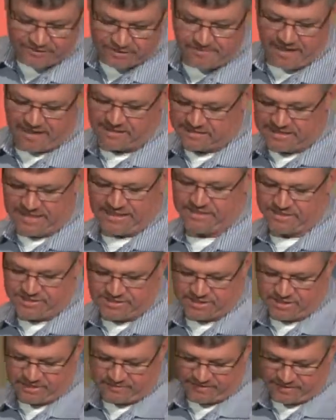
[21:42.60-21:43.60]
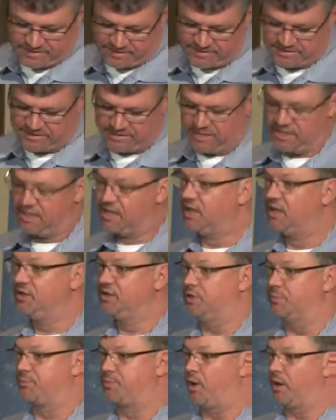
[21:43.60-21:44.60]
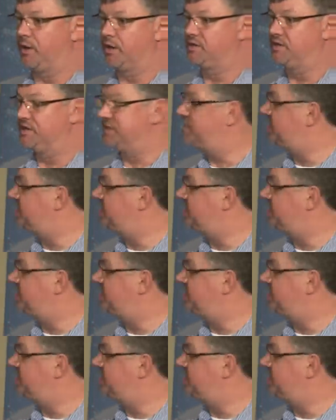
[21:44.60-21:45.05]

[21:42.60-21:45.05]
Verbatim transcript: to maintain service. The product is